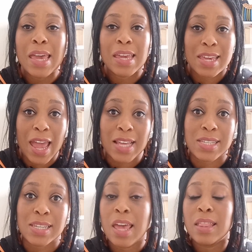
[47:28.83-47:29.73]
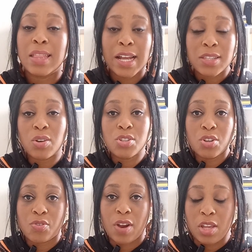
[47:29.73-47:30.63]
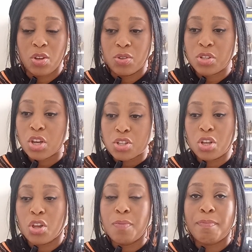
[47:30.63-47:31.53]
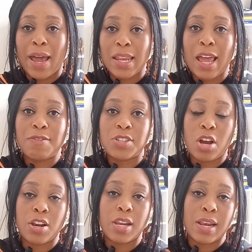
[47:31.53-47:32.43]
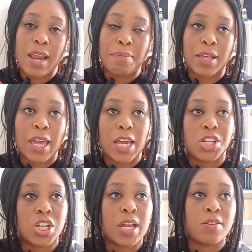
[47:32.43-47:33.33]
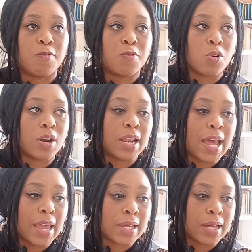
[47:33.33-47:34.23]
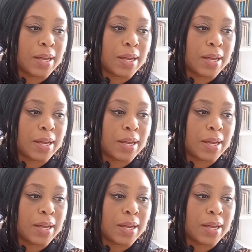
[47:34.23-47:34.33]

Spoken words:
Yes, that's also great news. So you might have started an application for like